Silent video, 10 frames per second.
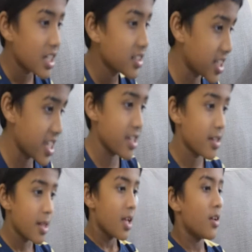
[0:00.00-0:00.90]
See,
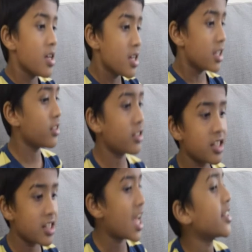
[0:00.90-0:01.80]
in the
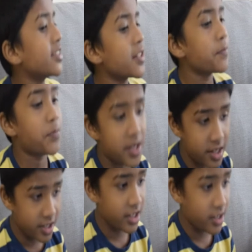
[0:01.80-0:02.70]
Jurassic
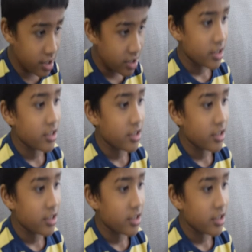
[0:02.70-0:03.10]
period,